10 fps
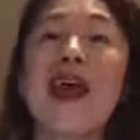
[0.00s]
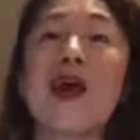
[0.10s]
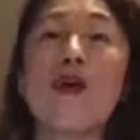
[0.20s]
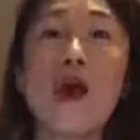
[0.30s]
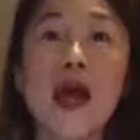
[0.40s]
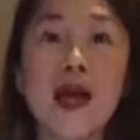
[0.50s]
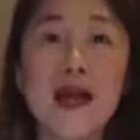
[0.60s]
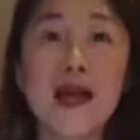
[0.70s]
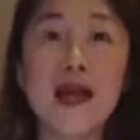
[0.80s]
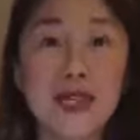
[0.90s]
And
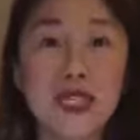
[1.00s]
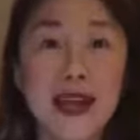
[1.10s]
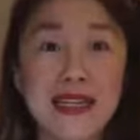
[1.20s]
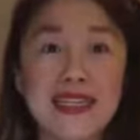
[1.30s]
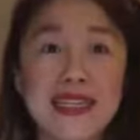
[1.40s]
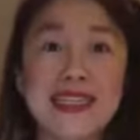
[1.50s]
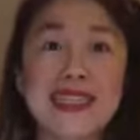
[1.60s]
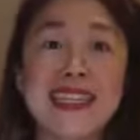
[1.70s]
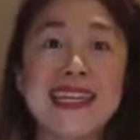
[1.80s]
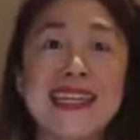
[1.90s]
while this
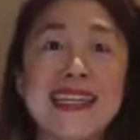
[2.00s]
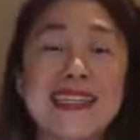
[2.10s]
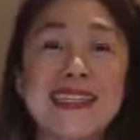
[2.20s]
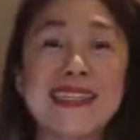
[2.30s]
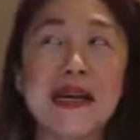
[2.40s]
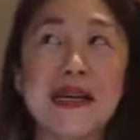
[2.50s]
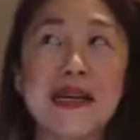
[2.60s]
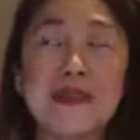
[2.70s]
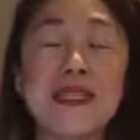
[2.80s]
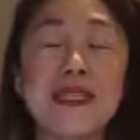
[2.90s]
practice is
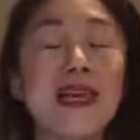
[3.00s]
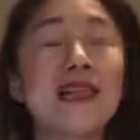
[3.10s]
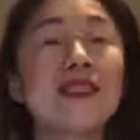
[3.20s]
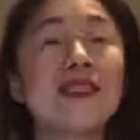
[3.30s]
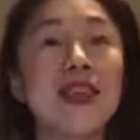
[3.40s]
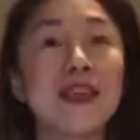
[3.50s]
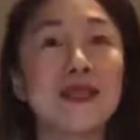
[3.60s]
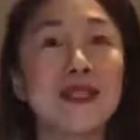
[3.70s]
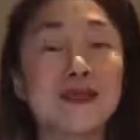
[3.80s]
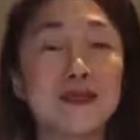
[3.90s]
designed to get
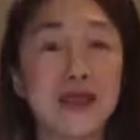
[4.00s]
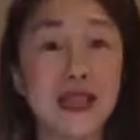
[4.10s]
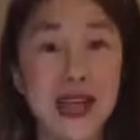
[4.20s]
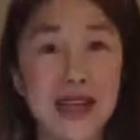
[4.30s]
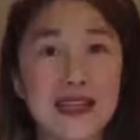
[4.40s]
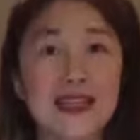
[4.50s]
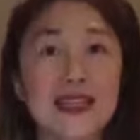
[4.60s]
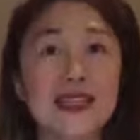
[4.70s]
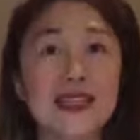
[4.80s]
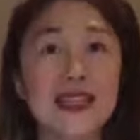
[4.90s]
you to relax
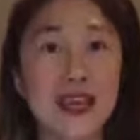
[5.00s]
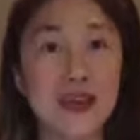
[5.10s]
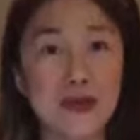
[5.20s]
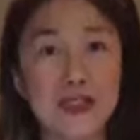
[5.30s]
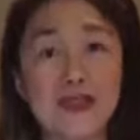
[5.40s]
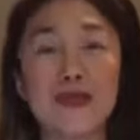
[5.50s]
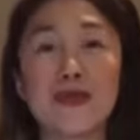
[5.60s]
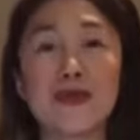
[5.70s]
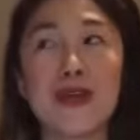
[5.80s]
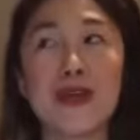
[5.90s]
and get you
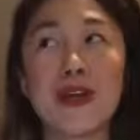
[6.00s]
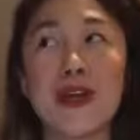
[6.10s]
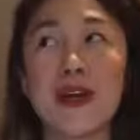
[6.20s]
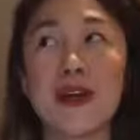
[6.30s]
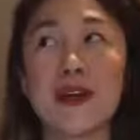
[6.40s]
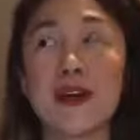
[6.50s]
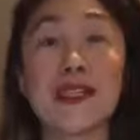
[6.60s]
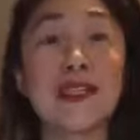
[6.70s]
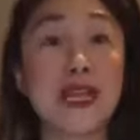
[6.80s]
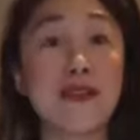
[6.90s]
into
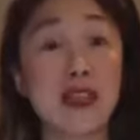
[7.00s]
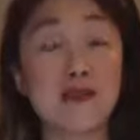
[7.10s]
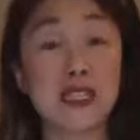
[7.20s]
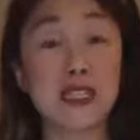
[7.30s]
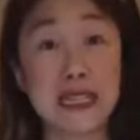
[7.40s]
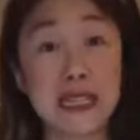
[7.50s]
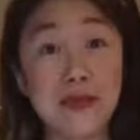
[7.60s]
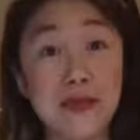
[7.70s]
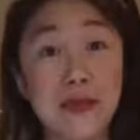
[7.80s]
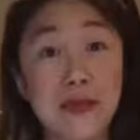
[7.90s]
a state ready for sleep,